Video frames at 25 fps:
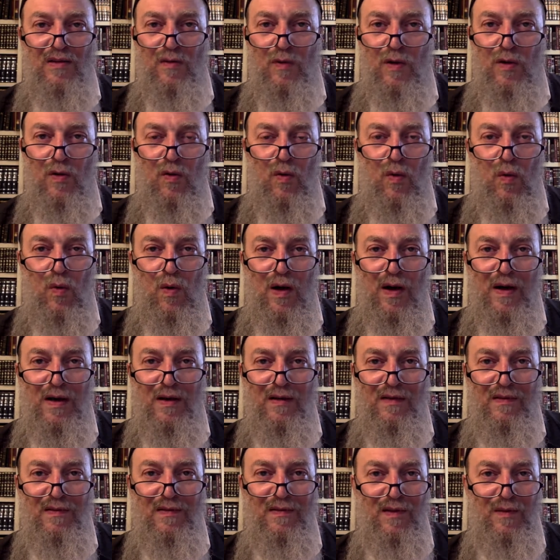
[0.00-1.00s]
to
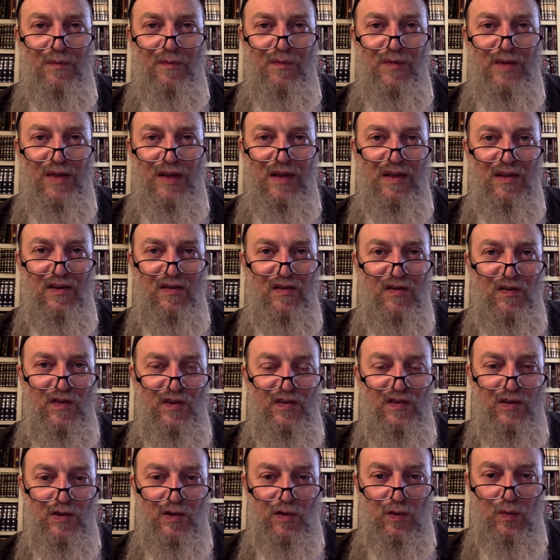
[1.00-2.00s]
acquire something in this
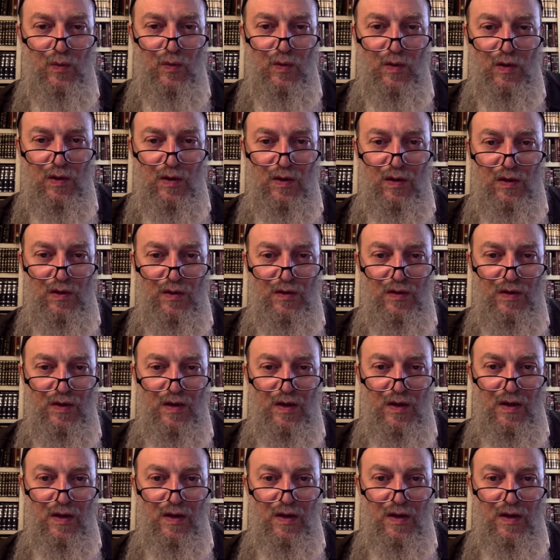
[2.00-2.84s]
physical world